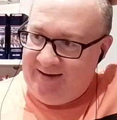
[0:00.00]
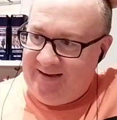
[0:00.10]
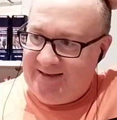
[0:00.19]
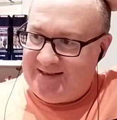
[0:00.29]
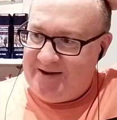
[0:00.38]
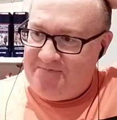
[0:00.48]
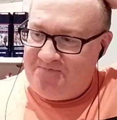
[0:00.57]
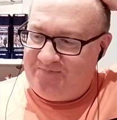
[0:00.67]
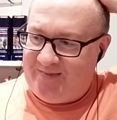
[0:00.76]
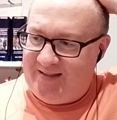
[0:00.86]
And
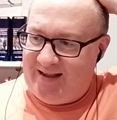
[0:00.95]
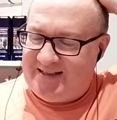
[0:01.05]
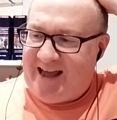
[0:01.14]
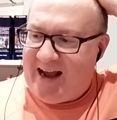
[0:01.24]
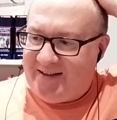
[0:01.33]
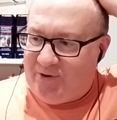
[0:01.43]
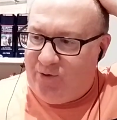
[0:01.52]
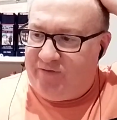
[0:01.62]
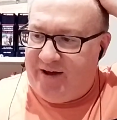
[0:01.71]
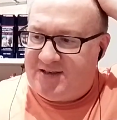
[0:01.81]
his
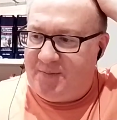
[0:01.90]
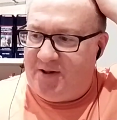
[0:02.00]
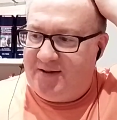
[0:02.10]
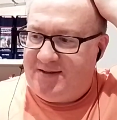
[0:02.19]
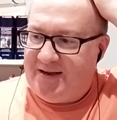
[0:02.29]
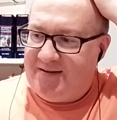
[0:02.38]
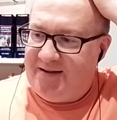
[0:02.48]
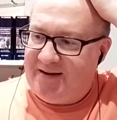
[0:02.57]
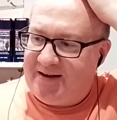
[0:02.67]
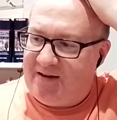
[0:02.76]
tactical flexibility
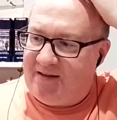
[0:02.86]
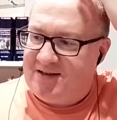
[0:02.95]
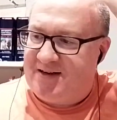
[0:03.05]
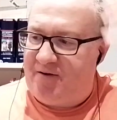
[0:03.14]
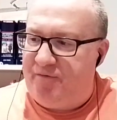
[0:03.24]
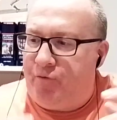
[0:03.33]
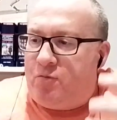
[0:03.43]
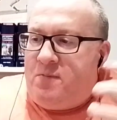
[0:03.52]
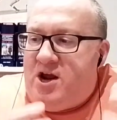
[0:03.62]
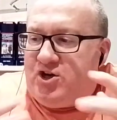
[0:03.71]
and this kind of
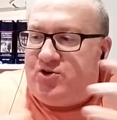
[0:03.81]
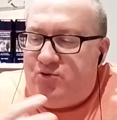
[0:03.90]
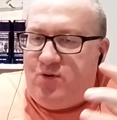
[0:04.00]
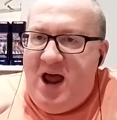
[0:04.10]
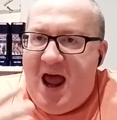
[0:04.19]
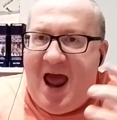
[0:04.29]
formational